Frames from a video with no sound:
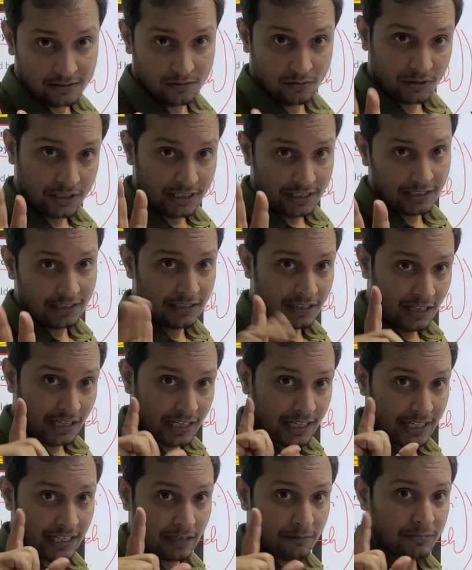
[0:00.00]
Okay,
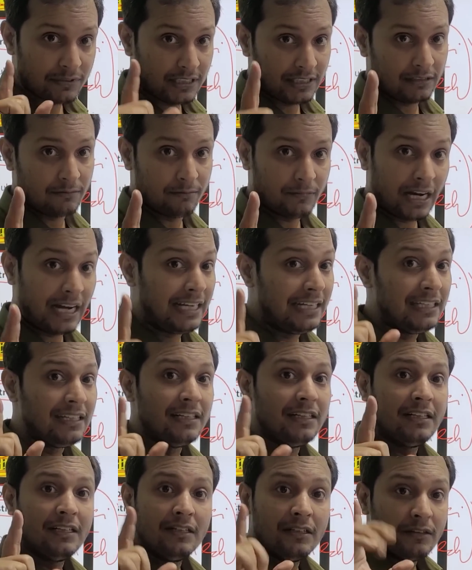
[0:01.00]
again I am saying
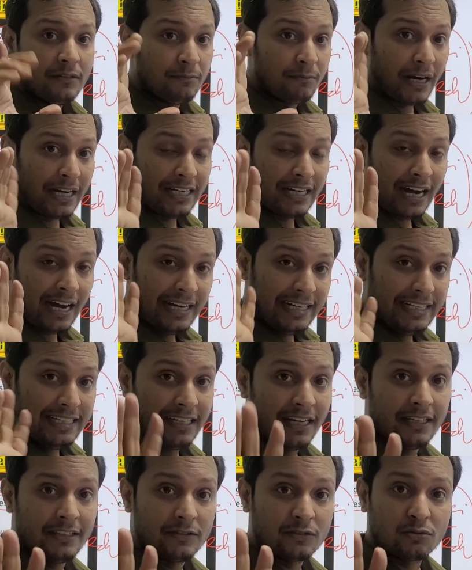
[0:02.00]
my
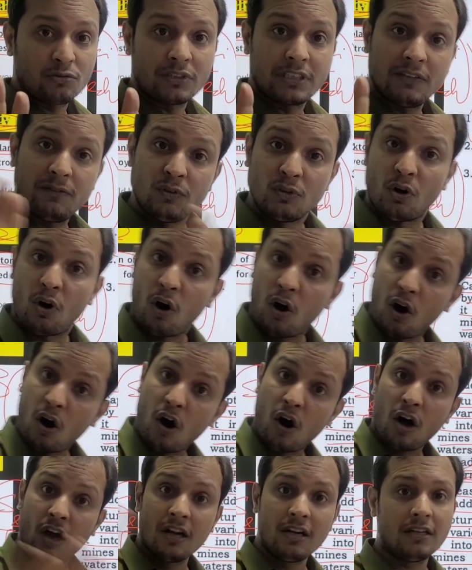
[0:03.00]
idea is to give you
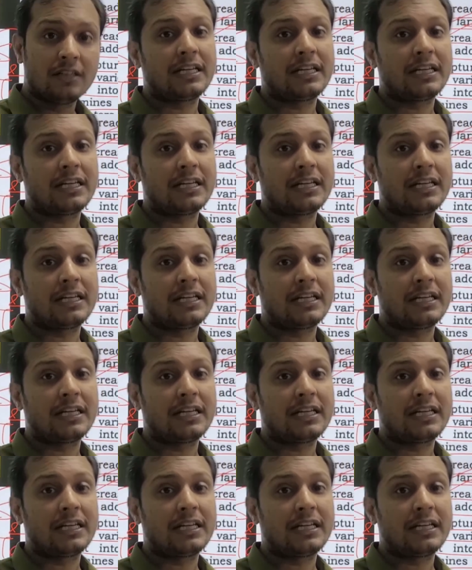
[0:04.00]
all